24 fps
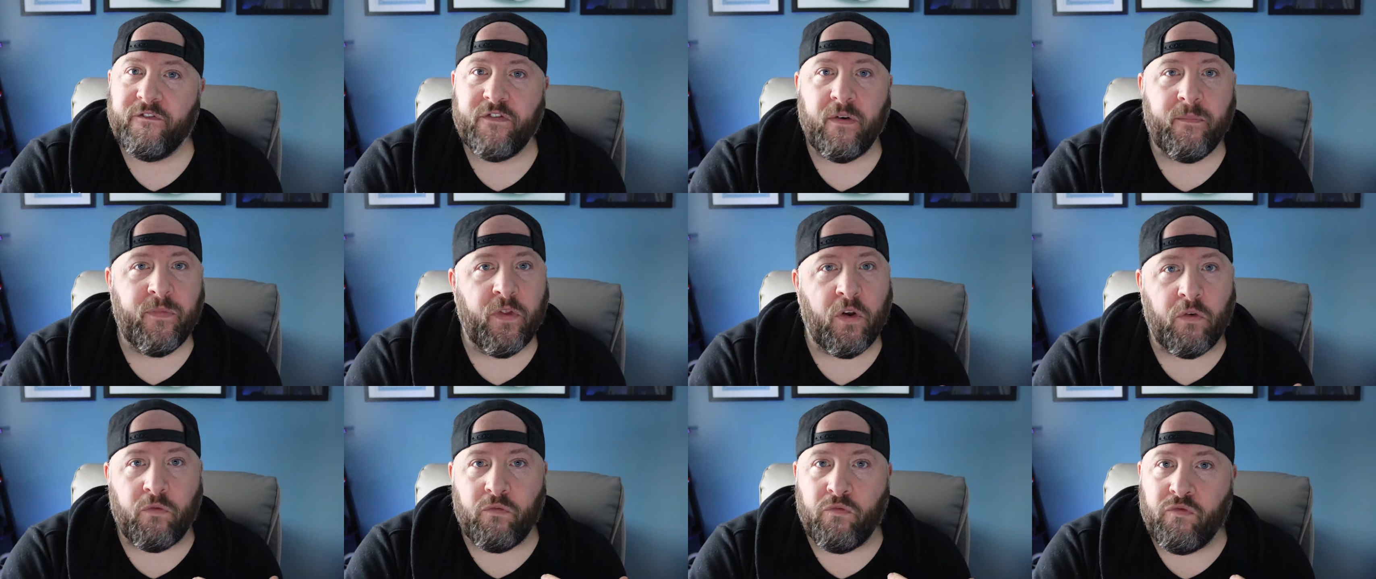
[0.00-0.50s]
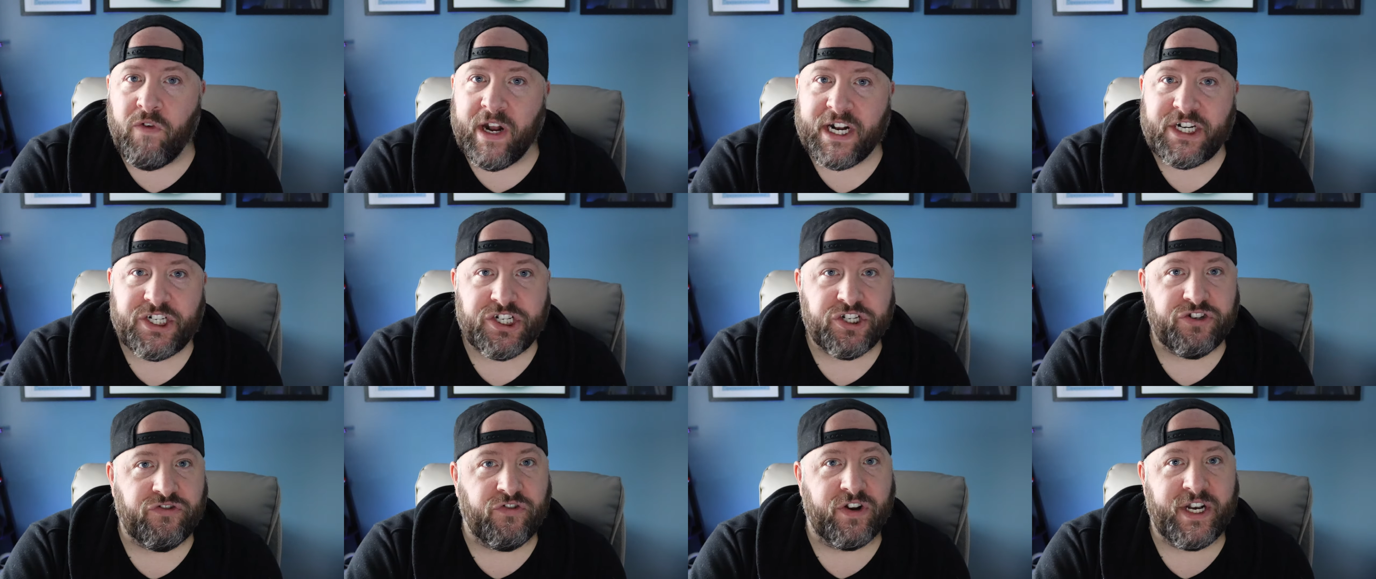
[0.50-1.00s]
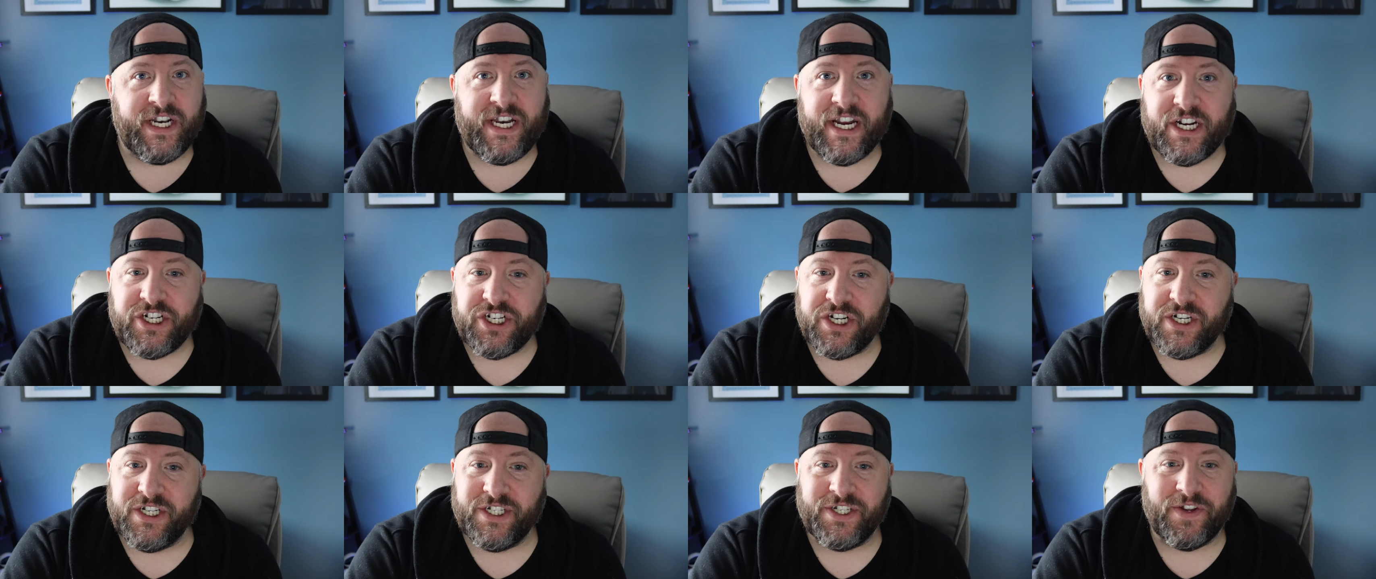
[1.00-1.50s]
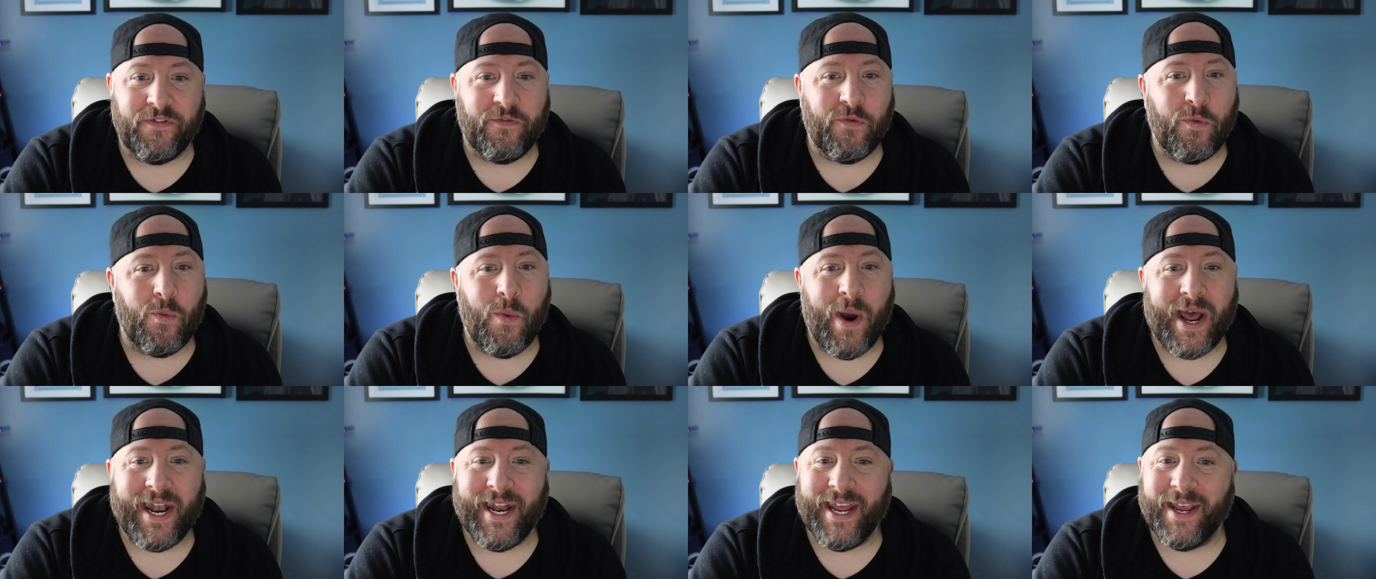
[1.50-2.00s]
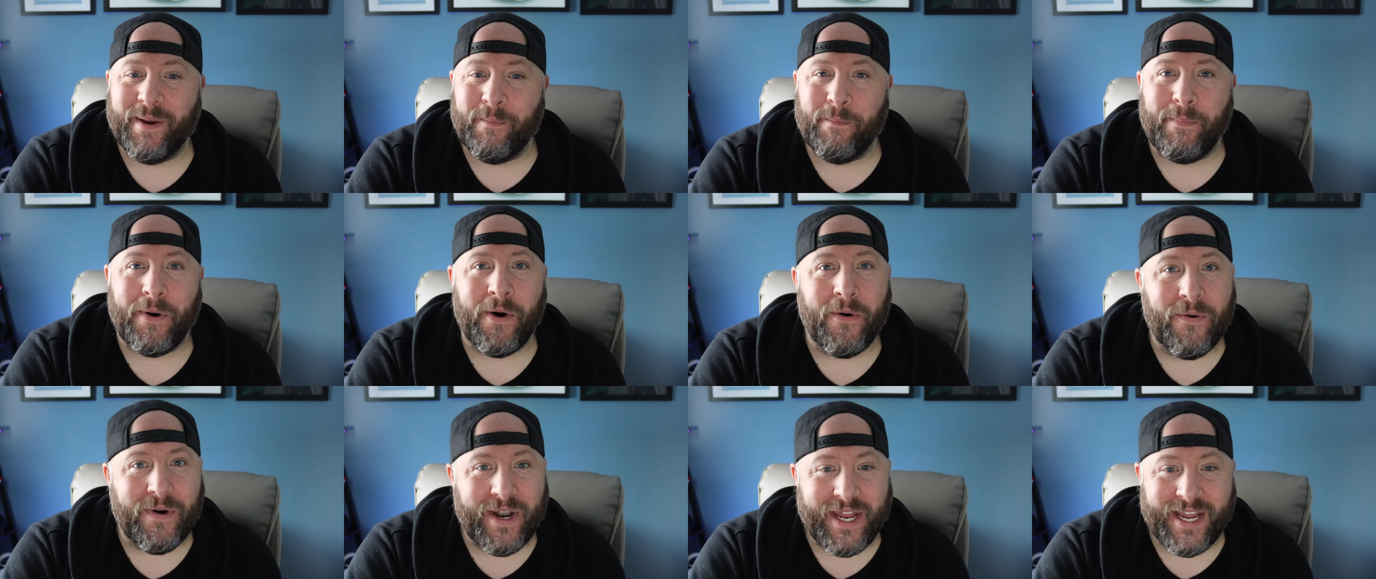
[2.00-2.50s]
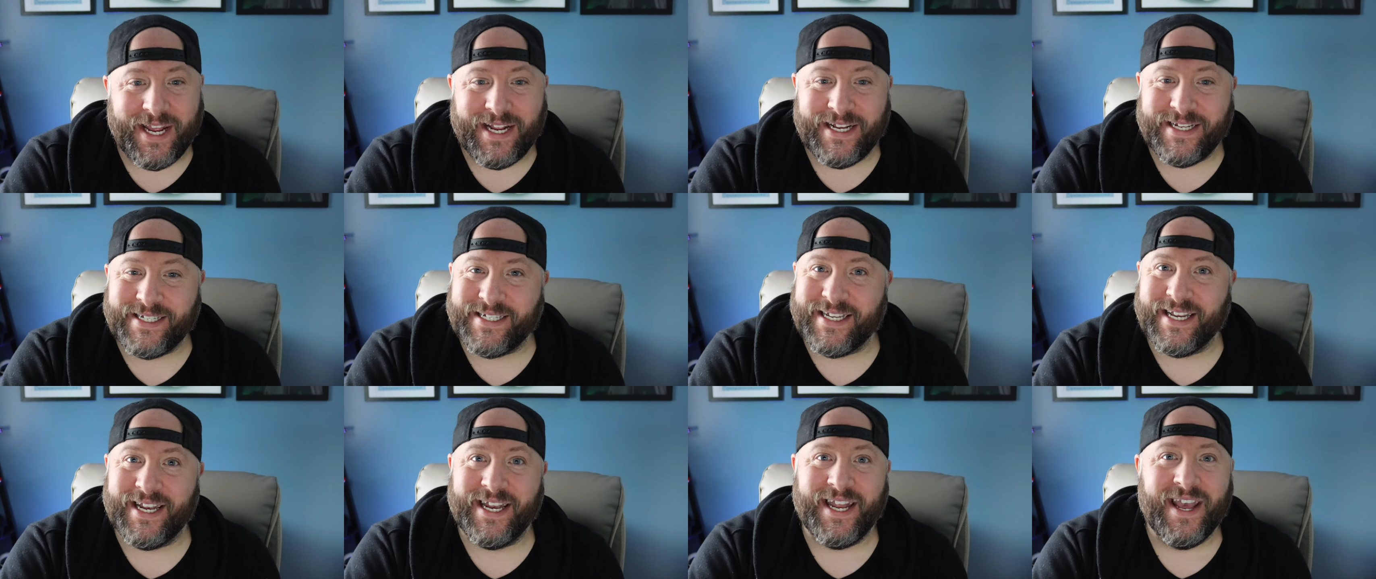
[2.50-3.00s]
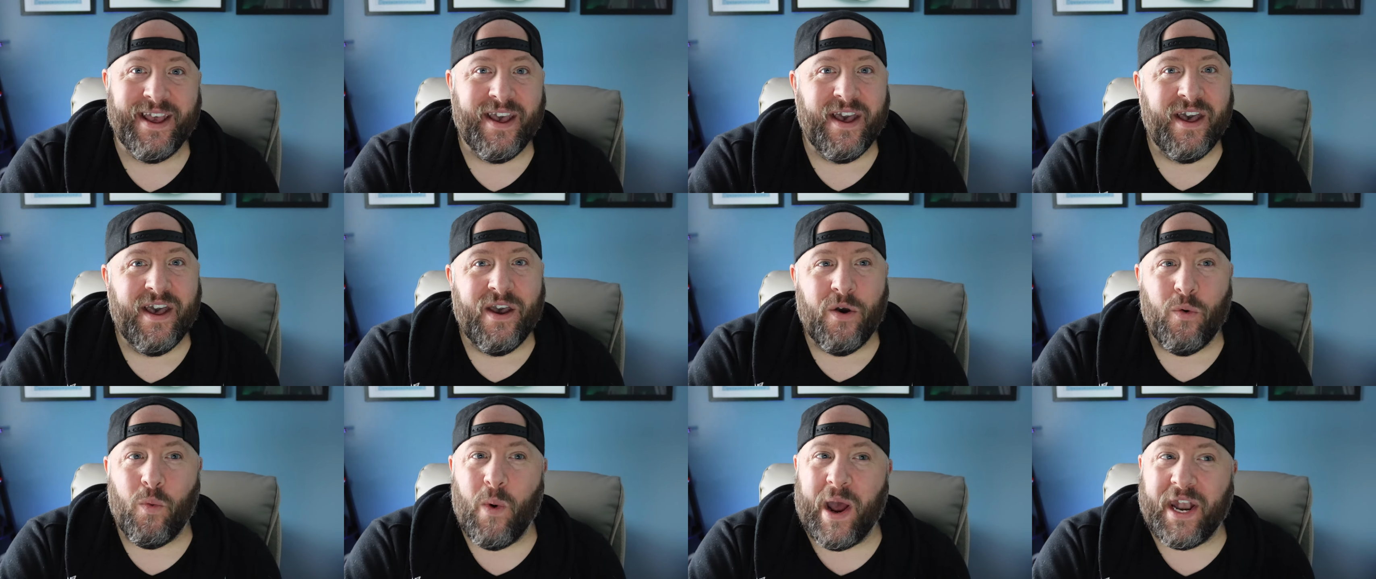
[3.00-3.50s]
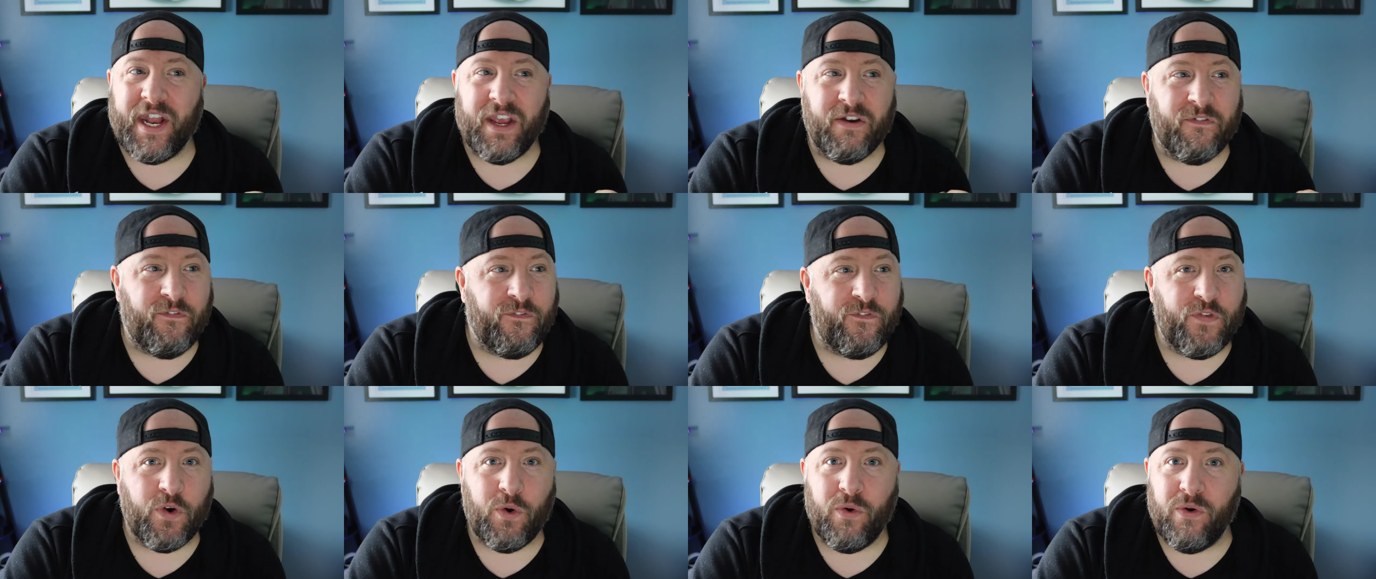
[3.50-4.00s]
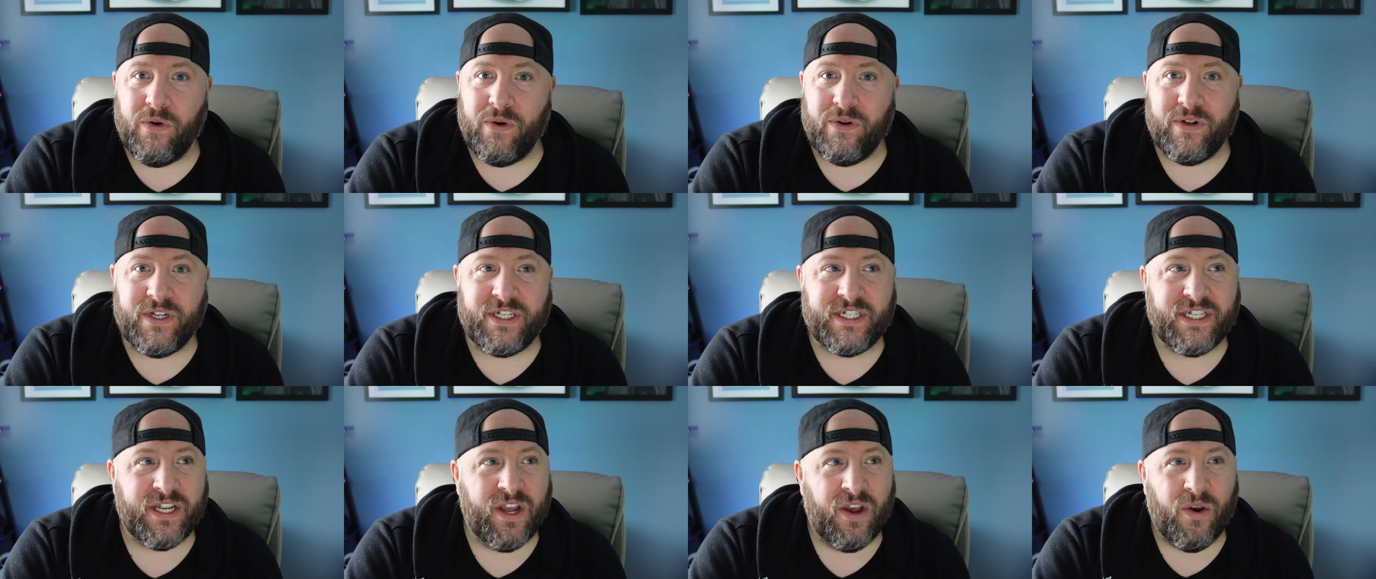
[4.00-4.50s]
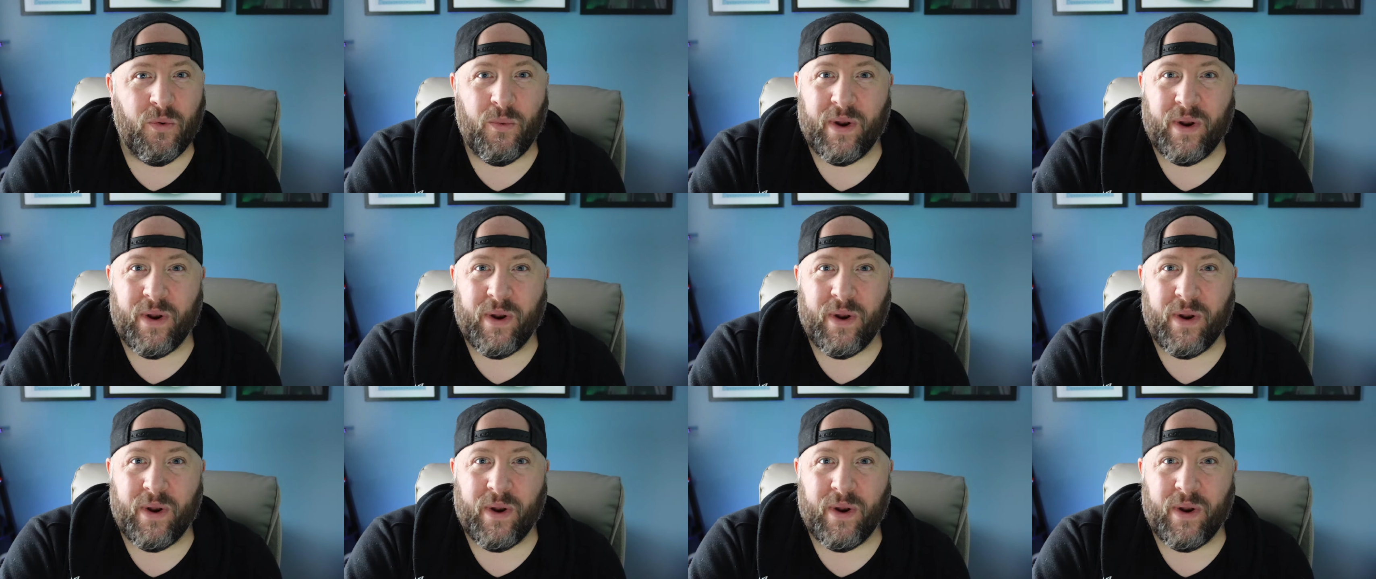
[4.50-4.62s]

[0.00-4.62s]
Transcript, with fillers: From the rich traditions of wedding podis and wedding foods,